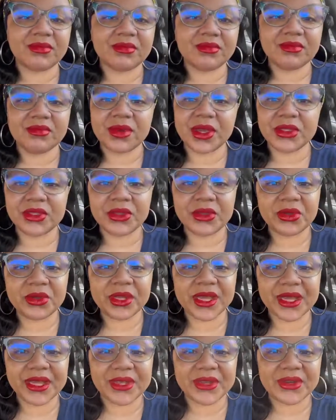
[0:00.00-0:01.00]
whether you
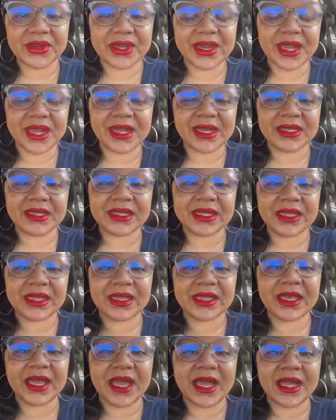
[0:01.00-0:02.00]
like it or not.
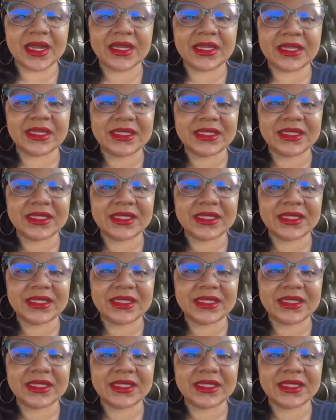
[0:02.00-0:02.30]
And that